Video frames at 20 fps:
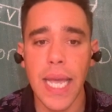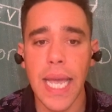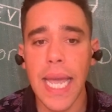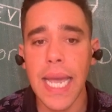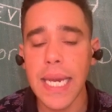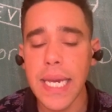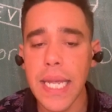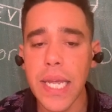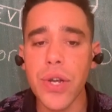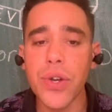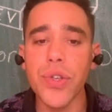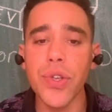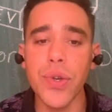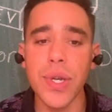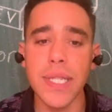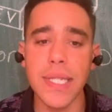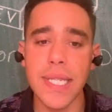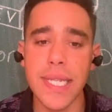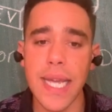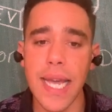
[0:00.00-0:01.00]
In here, you
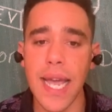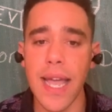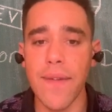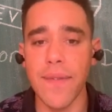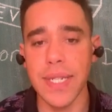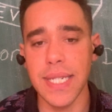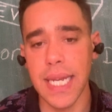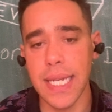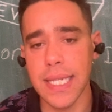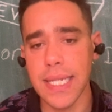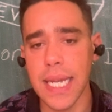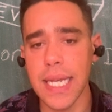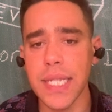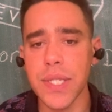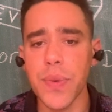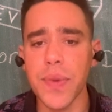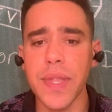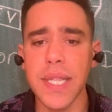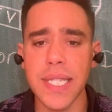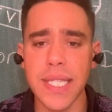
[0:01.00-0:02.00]
can see I have a test case
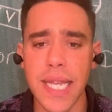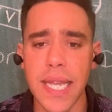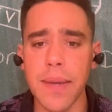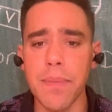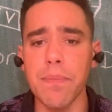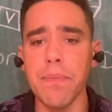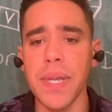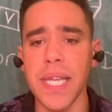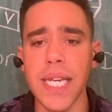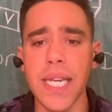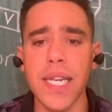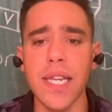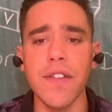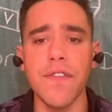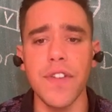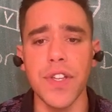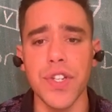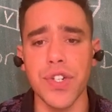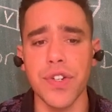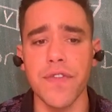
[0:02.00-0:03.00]
with the same BDD
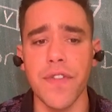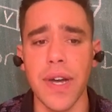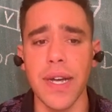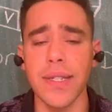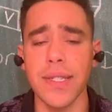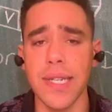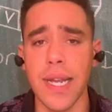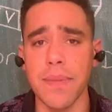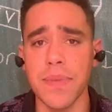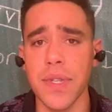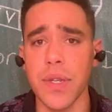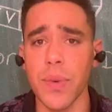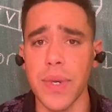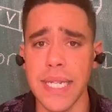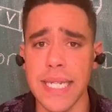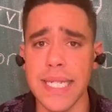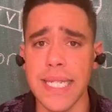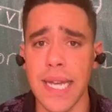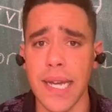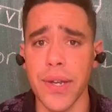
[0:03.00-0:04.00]
feature file steps that we
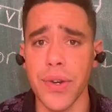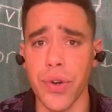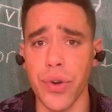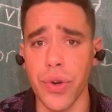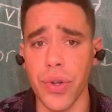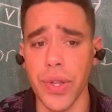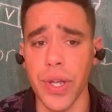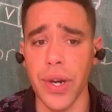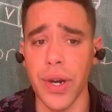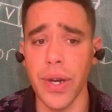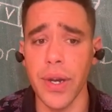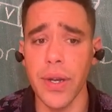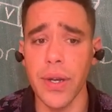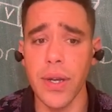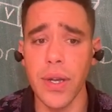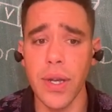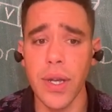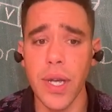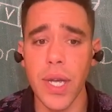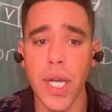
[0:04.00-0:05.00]
designed earlier.
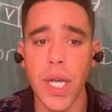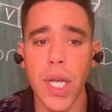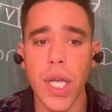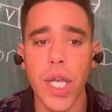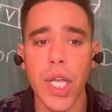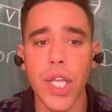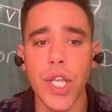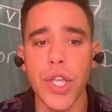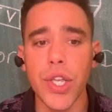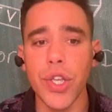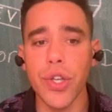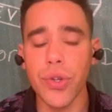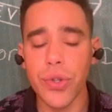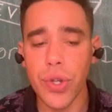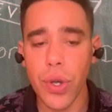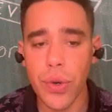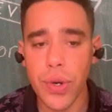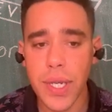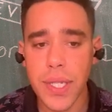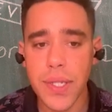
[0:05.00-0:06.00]
You'll
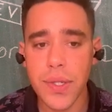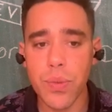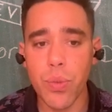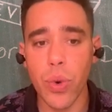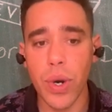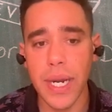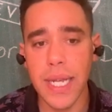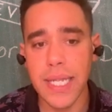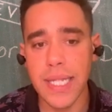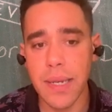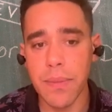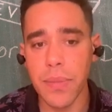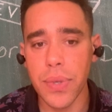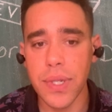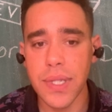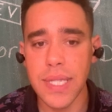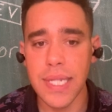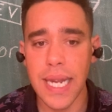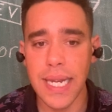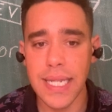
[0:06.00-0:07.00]
notice warning
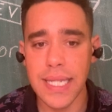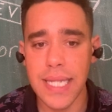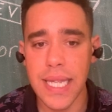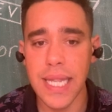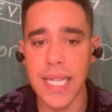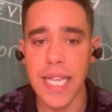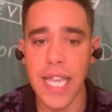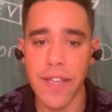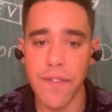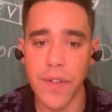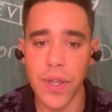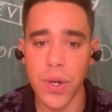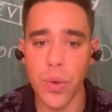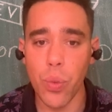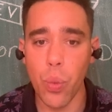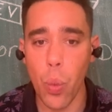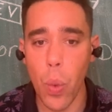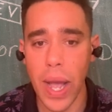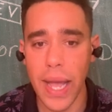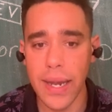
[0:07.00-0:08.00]
symbols next to the
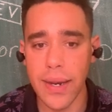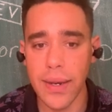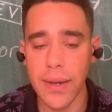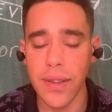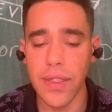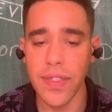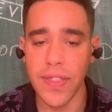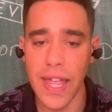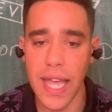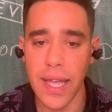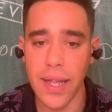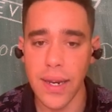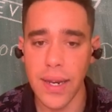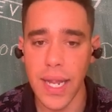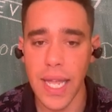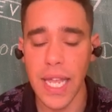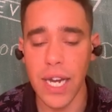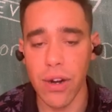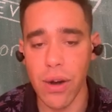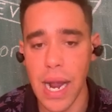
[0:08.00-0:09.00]
given, when, then
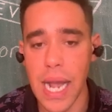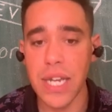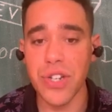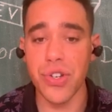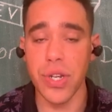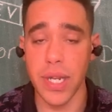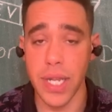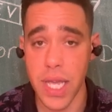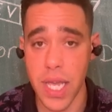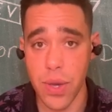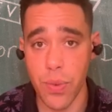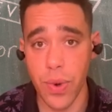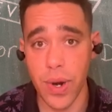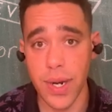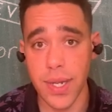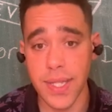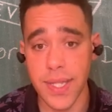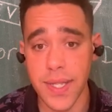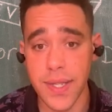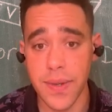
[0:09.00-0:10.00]
interaction
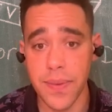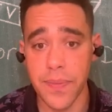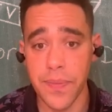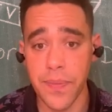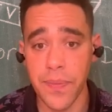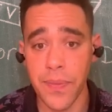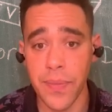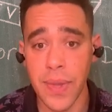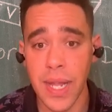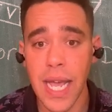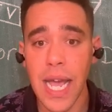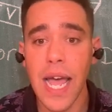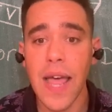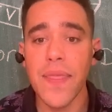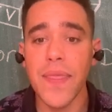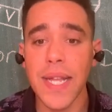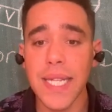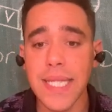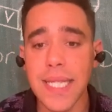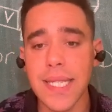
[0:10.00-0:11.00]
keywords.
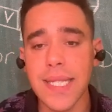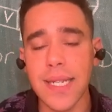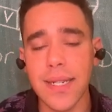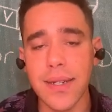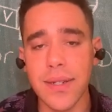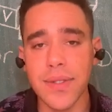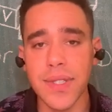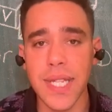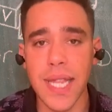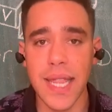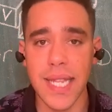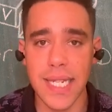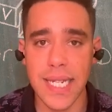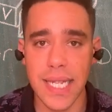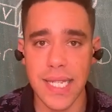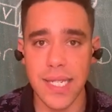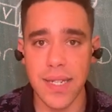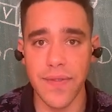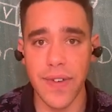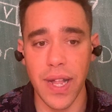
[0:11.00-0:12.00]
That's a signal to the
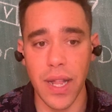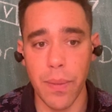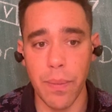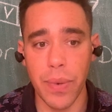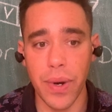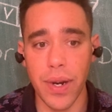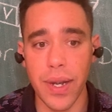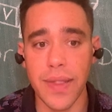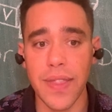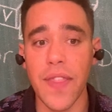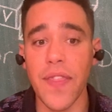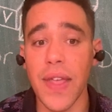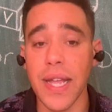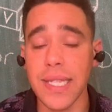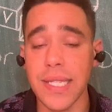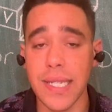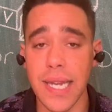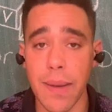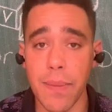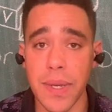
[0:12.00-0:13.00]
test developer that that
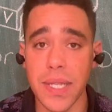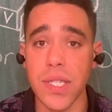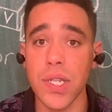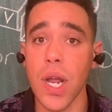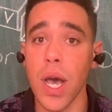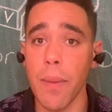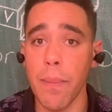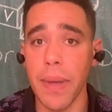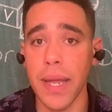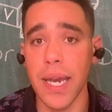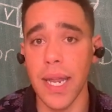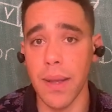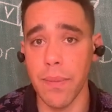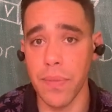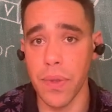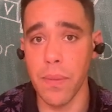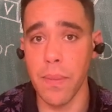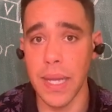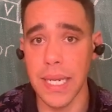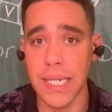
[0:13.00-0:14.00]
step has not been
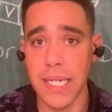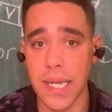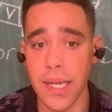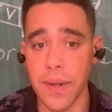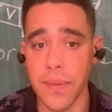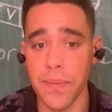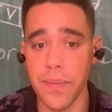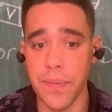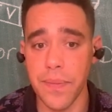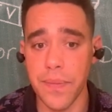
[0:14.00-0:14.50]
implemented.